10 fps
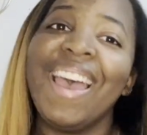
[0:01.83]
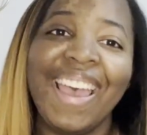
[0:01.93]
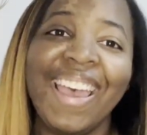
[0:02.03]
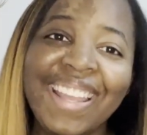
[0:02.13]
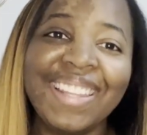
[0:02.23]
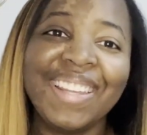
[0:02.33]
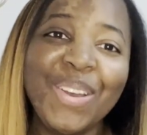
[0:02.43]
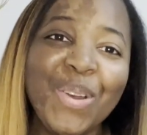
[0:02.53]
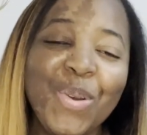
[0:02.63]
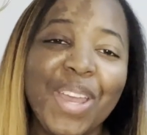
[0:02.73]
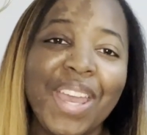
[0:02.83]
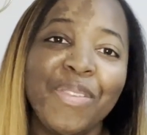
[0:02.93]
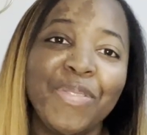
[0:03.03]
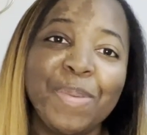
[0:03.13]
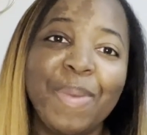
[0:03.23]
Hello
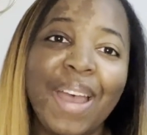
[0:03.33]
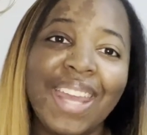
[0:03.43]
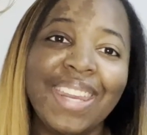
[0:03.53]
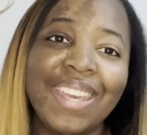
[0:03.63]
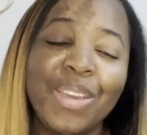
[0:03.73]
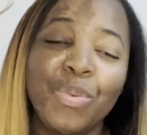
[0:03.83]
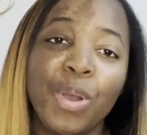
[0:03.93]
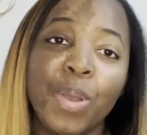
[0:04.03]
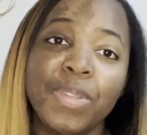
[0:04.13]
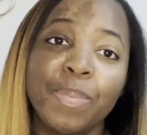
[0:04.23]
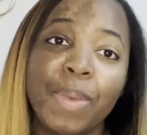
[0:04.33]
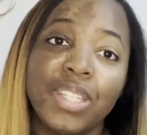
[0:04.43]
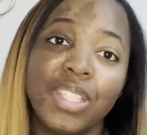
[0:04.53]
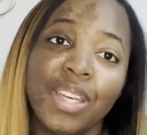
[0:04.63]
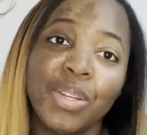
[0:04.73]
everybody, welcome to my
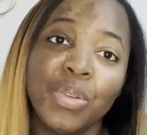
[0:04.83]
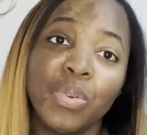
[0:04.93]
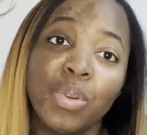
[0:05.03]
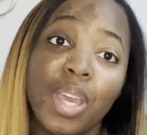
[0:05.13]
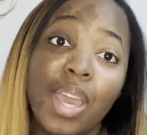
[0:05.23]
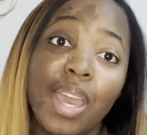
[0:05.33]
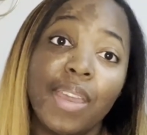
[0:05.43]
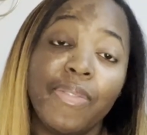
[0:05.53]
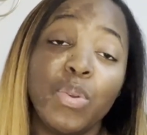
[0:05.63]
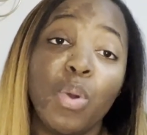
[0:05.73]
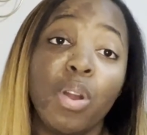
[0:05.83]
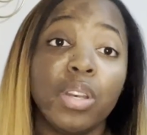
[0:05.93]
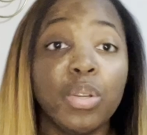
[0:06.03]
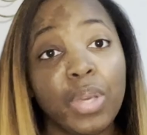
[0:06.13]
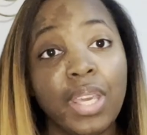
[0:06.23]
channel. If you are
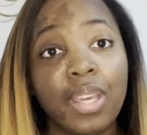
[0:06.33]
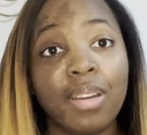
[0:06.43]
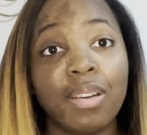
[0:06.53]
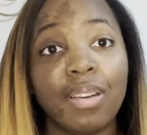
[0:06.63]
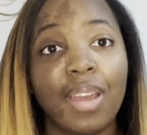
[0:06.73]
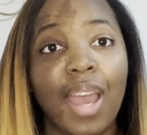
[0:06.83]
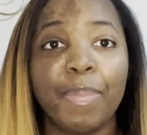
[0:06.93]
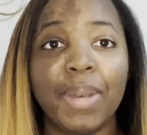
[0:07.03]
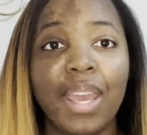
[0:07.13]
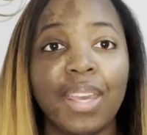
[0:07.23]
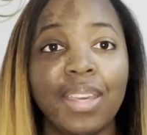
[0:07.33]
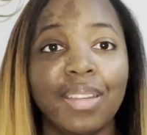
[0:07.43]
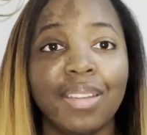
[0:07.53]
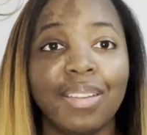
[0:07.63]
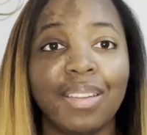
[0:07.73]
new here, I'm Naya
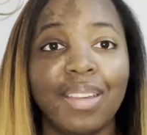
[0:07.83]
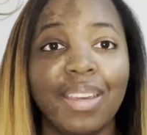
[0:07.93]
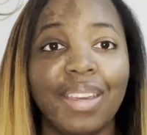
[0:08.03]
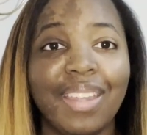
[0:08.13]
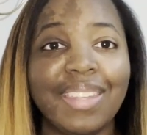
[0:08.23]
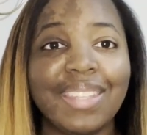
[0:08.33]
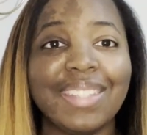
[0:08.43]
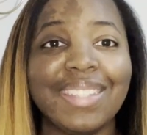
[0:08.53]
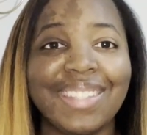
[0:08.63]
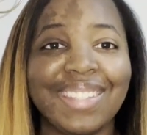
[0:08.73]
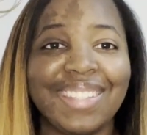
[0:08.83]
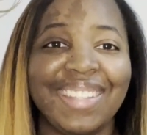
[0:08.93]
and this is